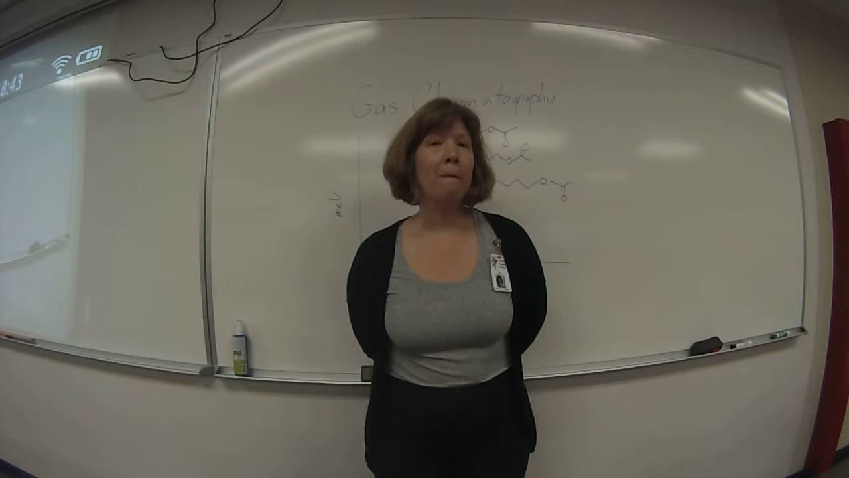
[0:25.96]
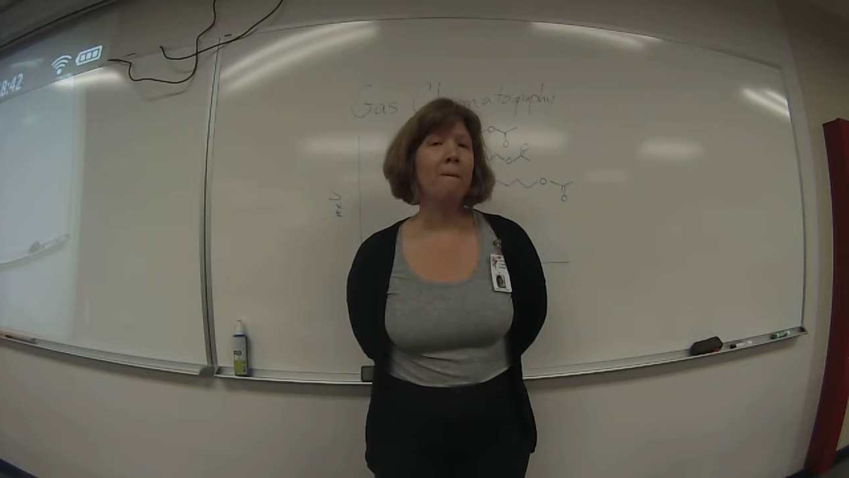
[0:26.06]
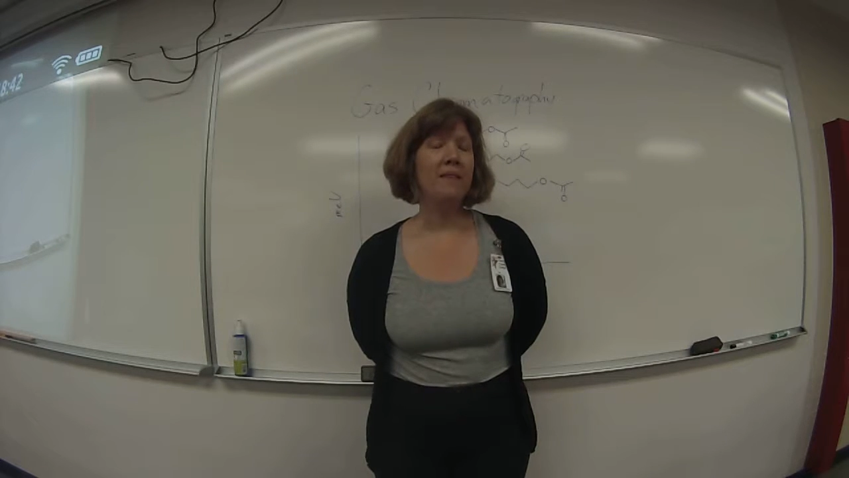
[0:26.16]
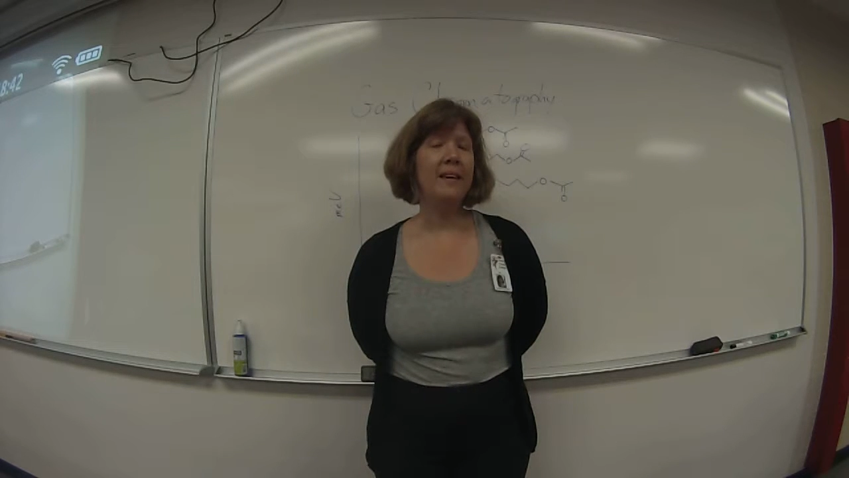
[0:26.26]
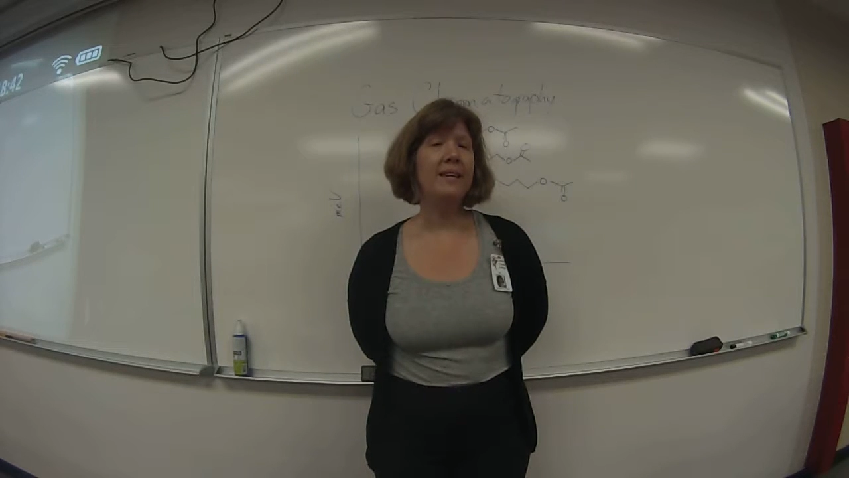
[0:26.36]

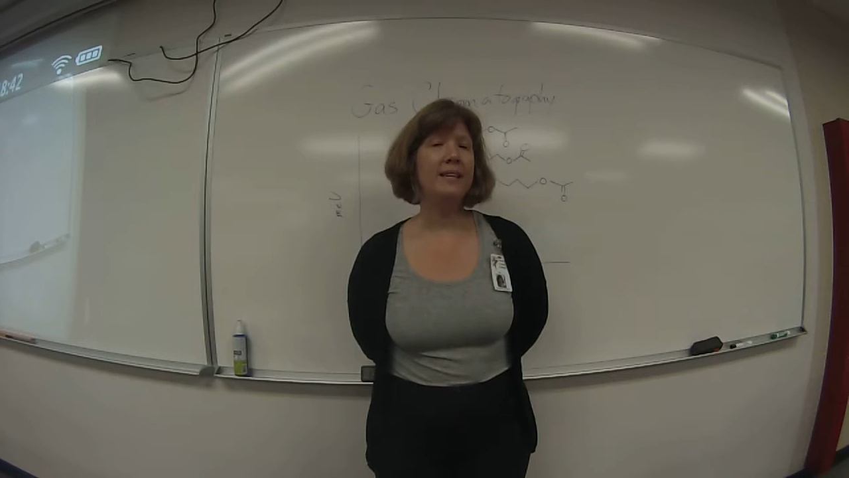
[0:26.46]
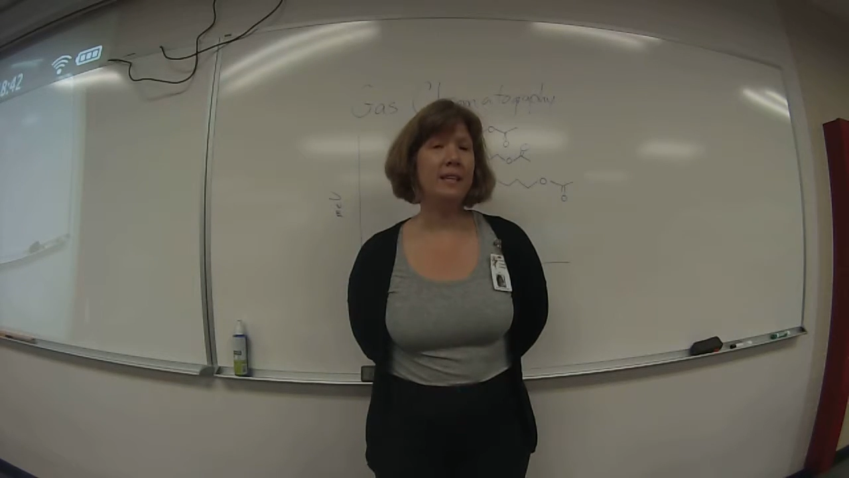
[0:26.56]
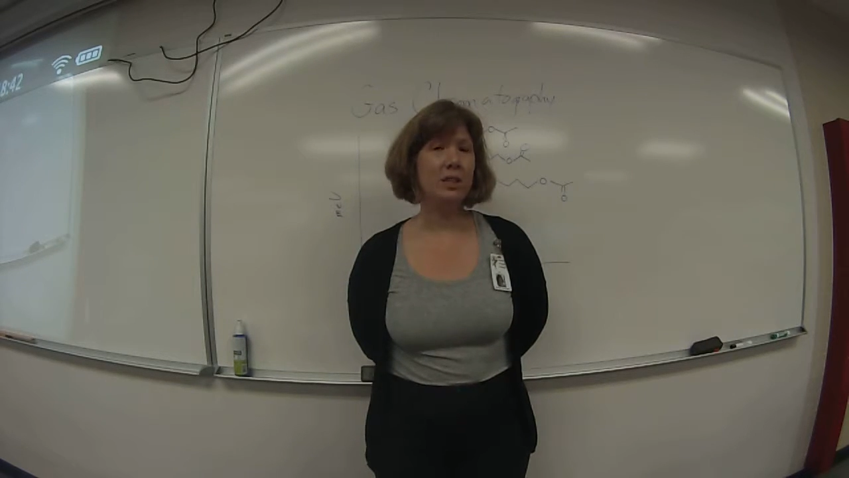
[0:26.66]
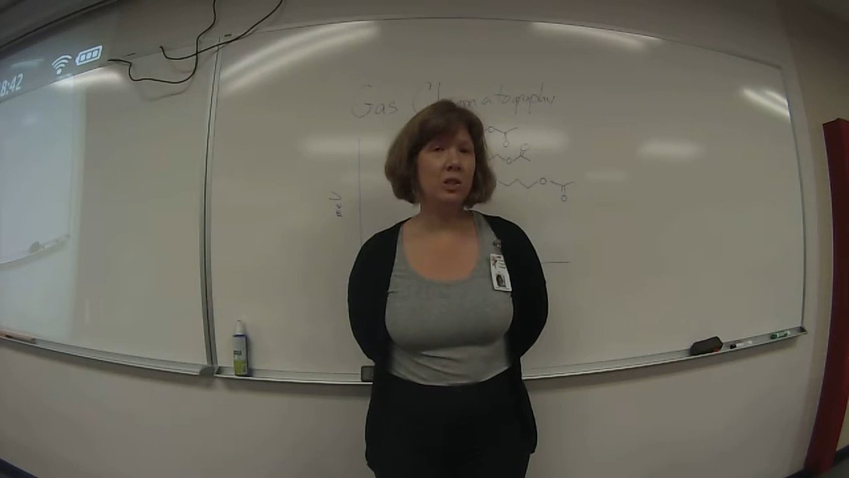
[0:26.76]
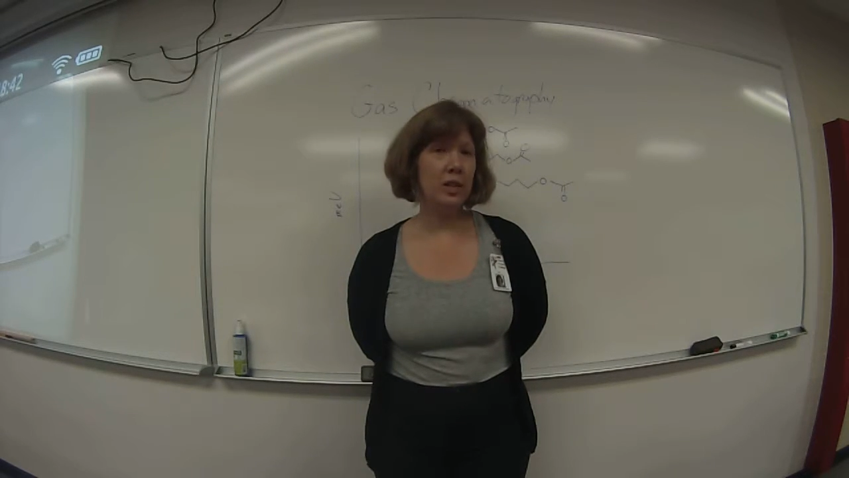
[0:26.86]
then
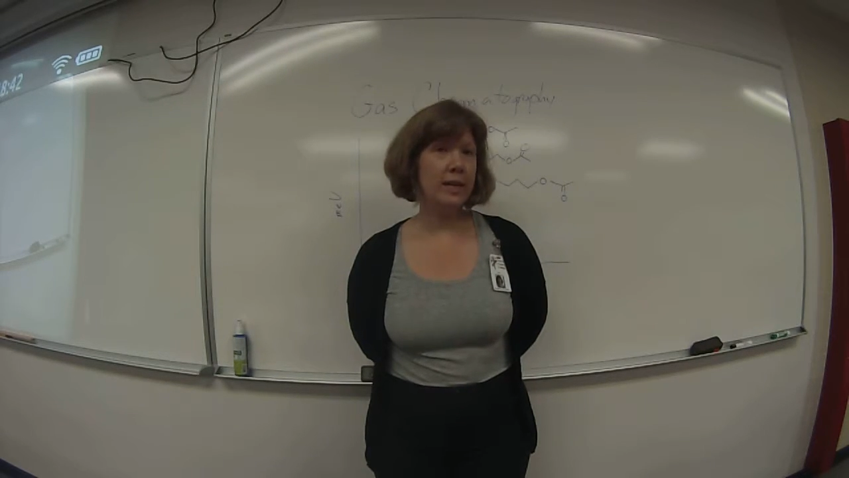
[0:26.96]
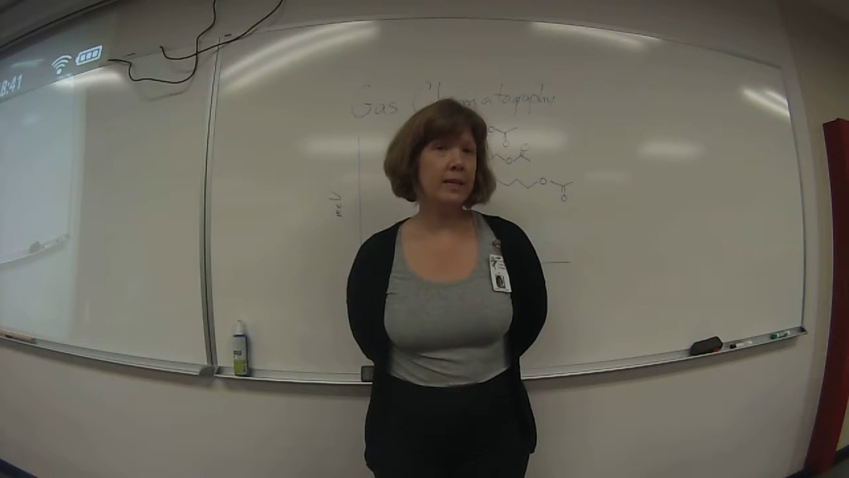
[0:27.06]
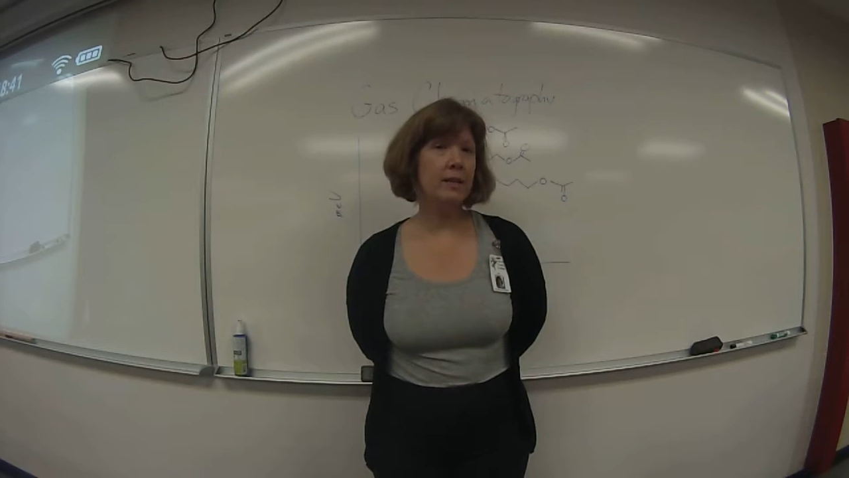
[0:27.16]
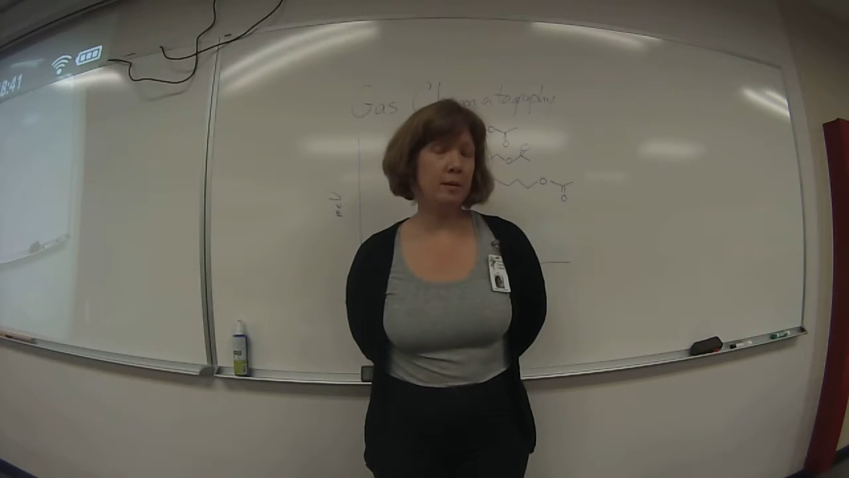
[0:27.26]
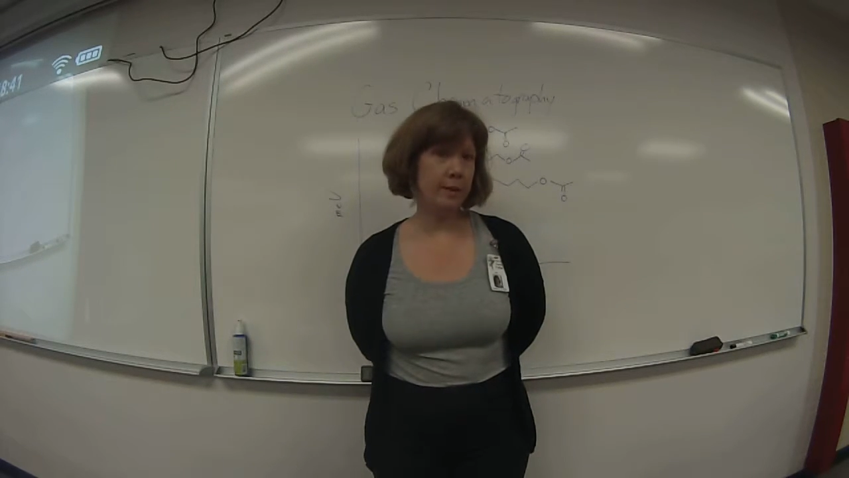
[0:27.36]
inject the